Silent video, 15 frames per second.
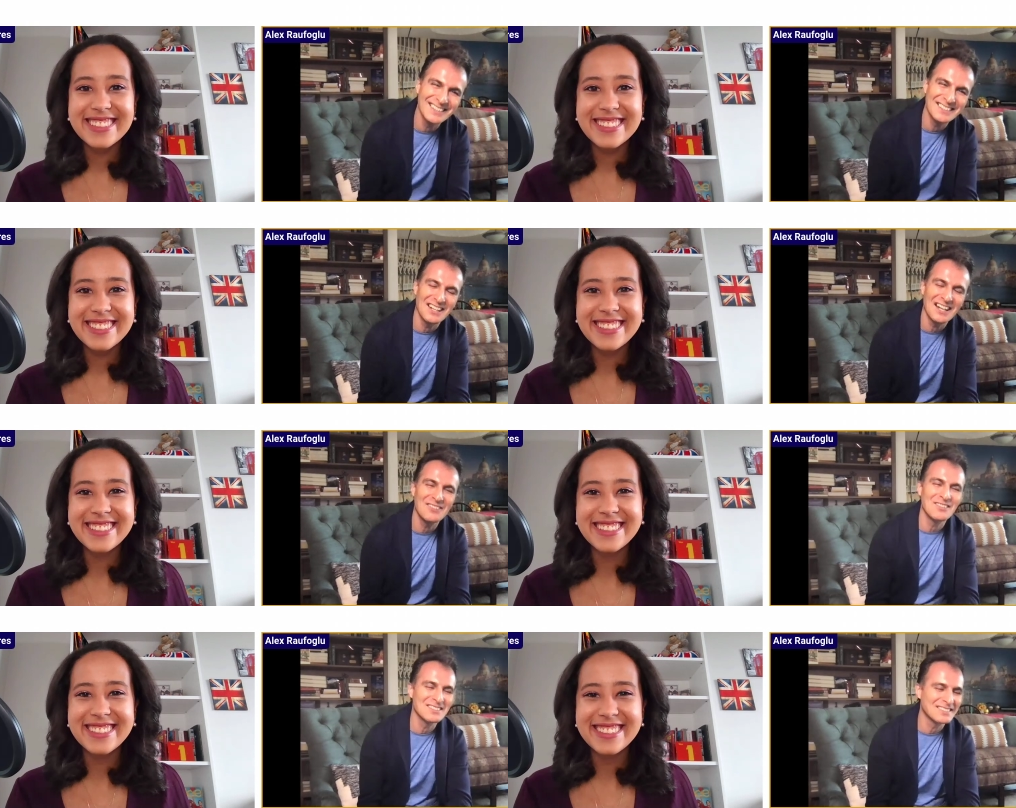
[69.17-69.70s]
Speaker 1: you know,
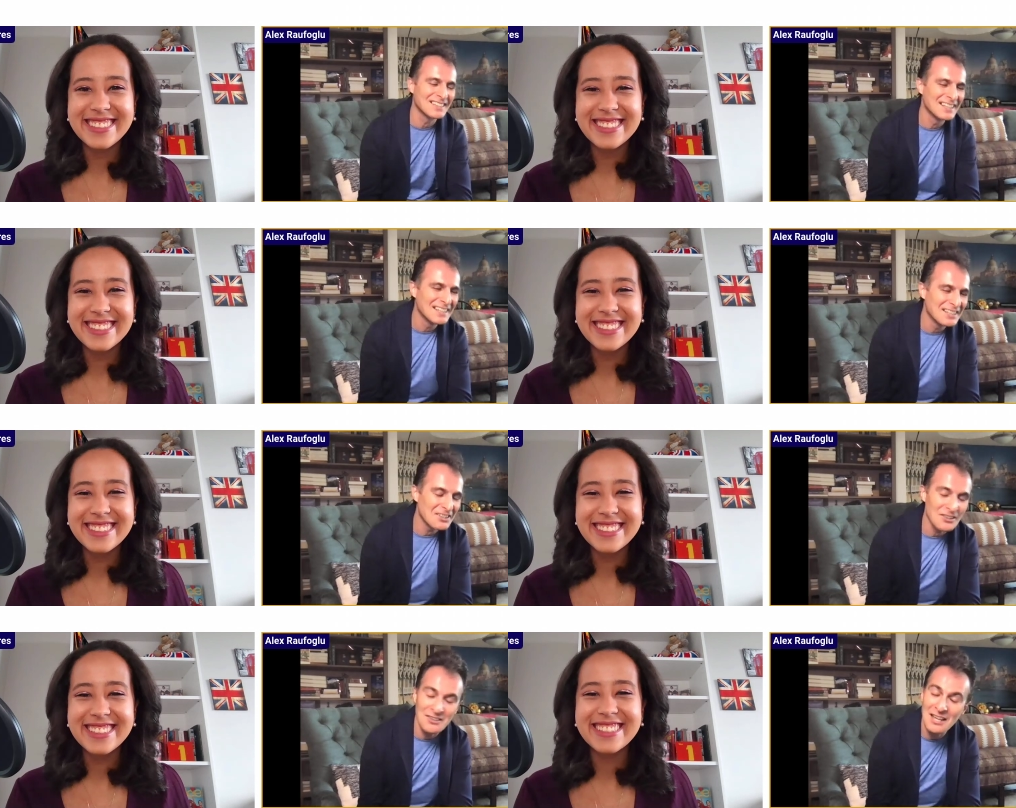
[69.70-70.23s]
I was,
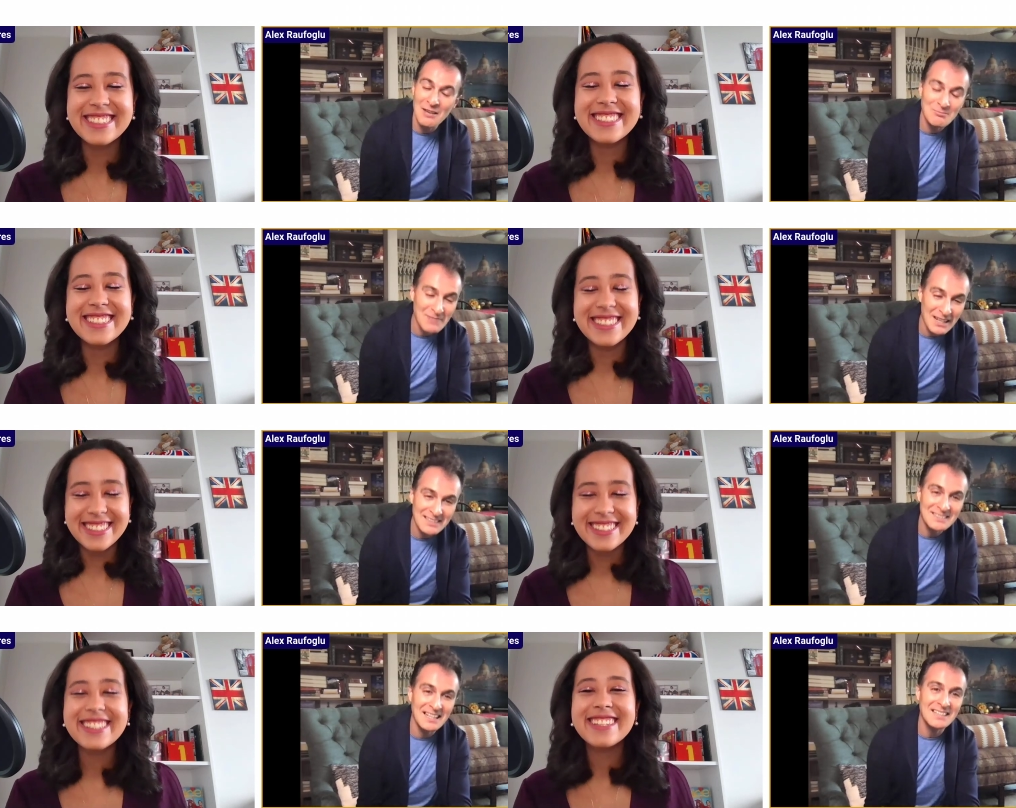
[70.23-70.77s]
although I'm
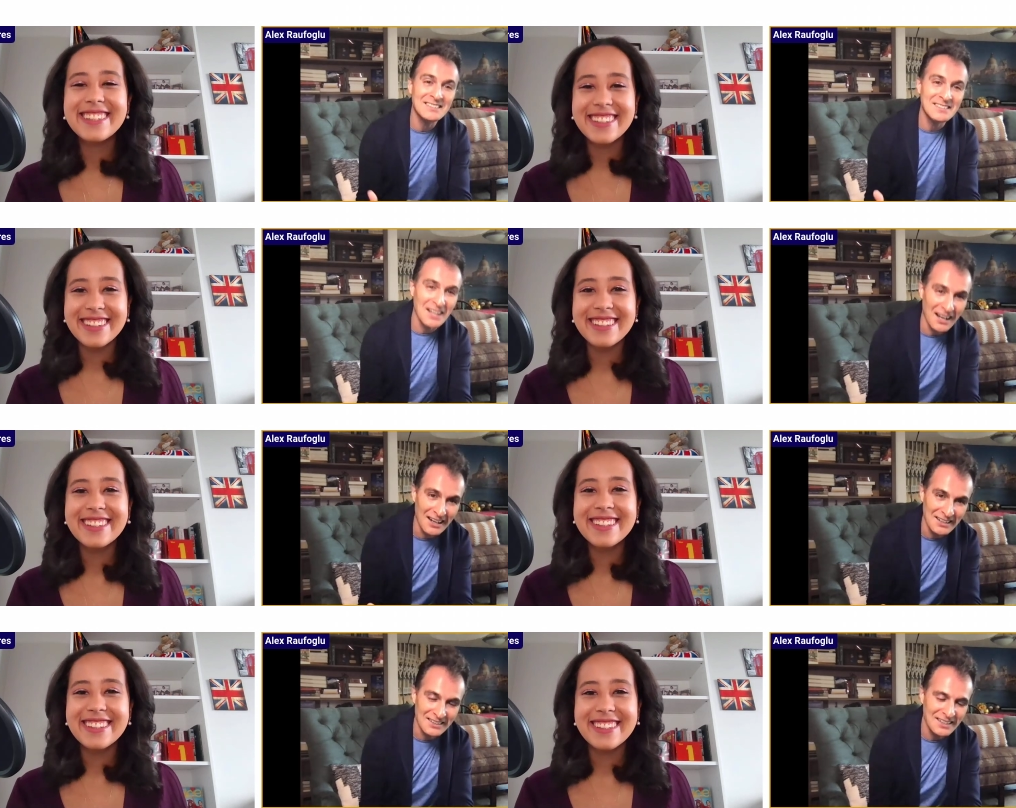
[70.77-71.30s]
not that
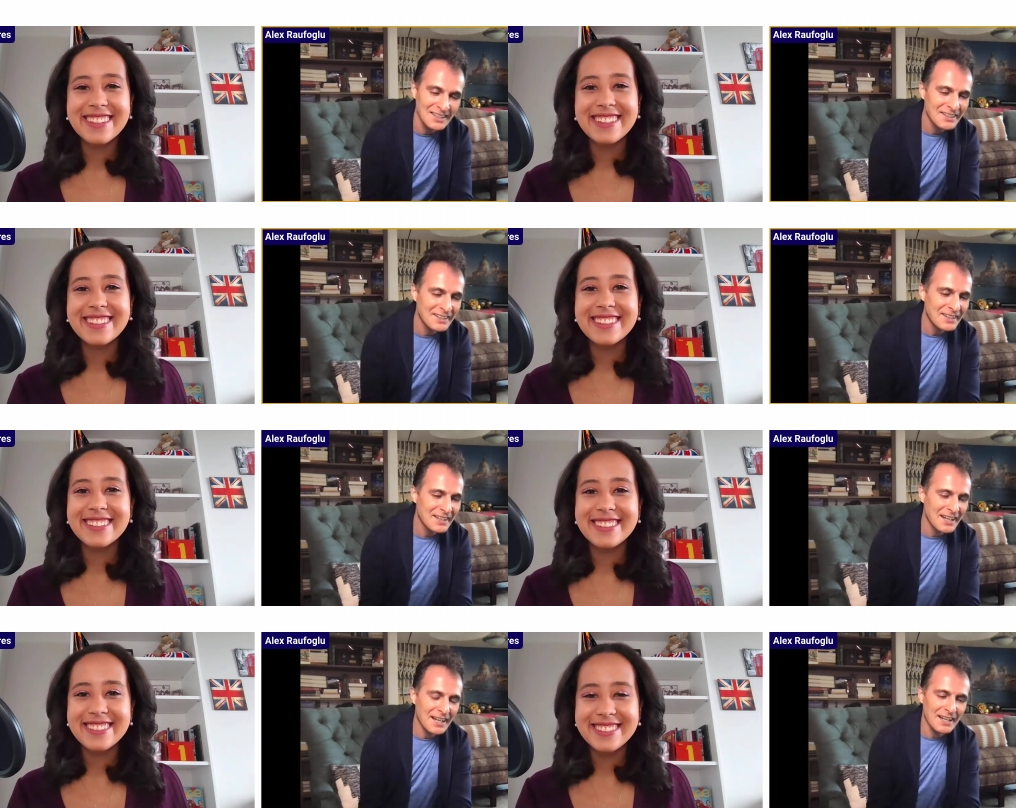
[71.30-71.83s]
young,
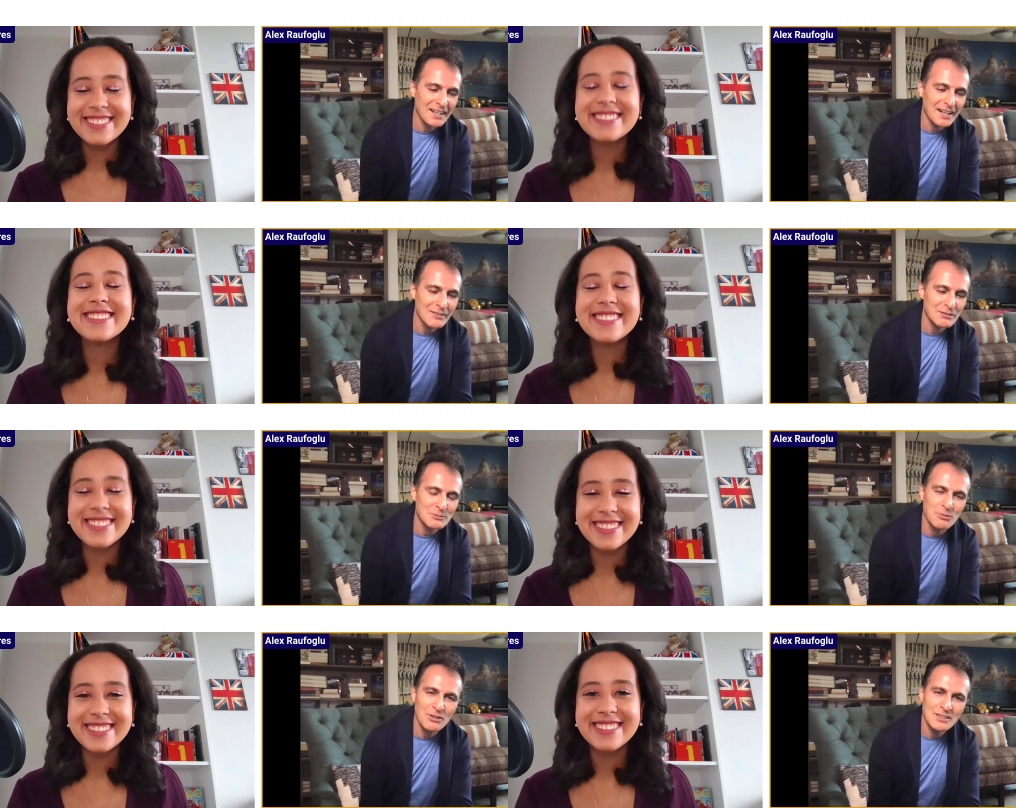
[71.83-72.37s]
uh, I
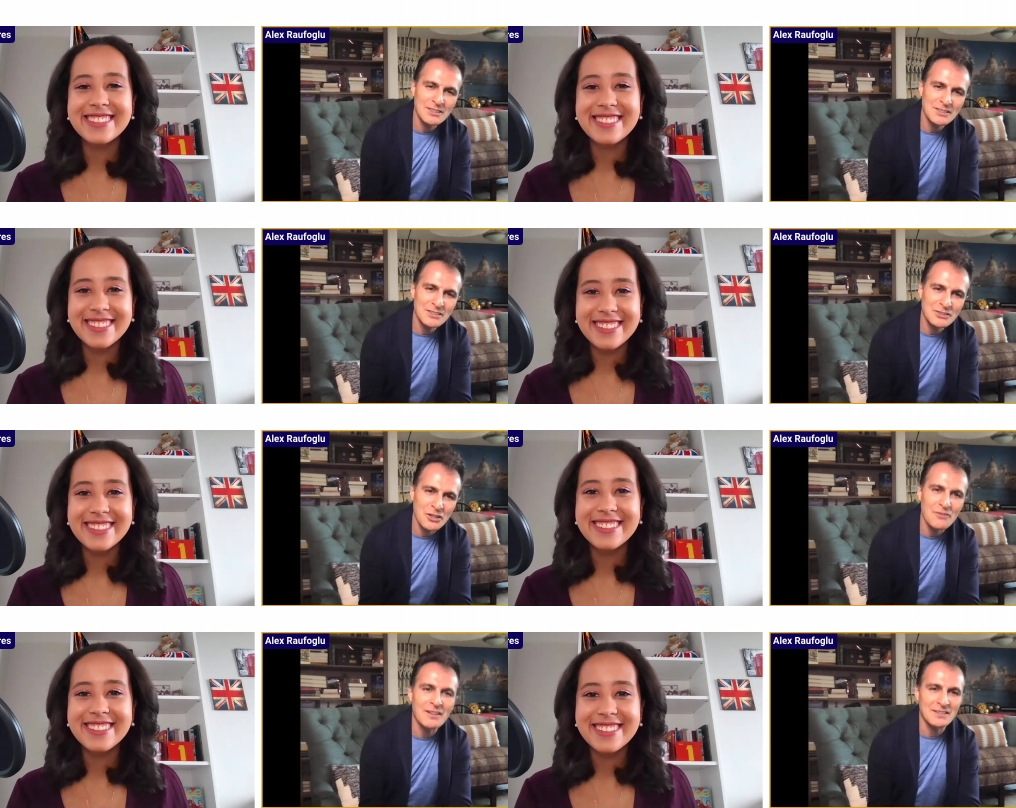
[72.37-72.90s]
was born in
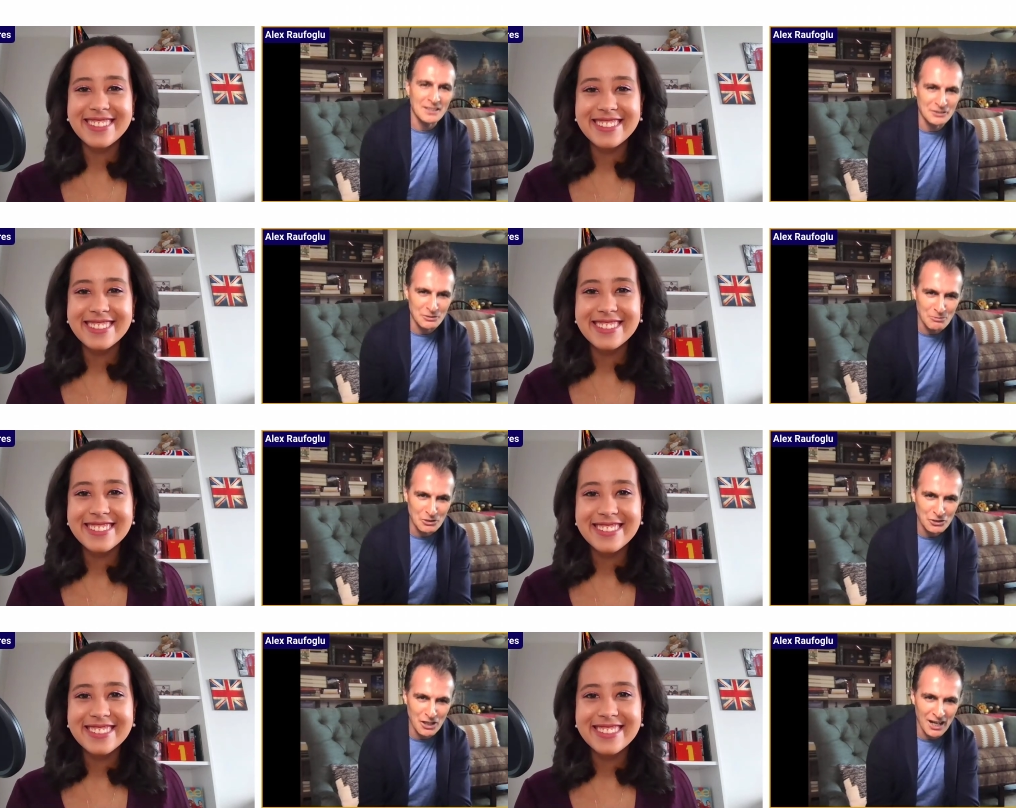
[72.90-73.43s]
Soviet
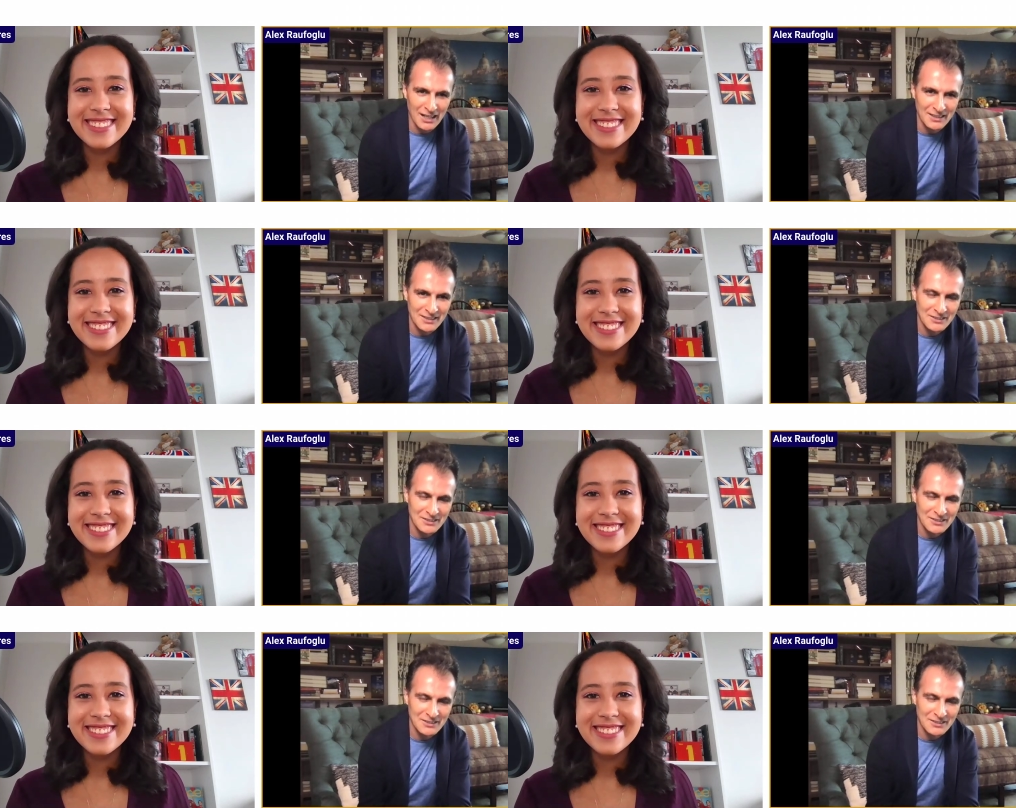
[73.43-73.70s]
Azerbaijan.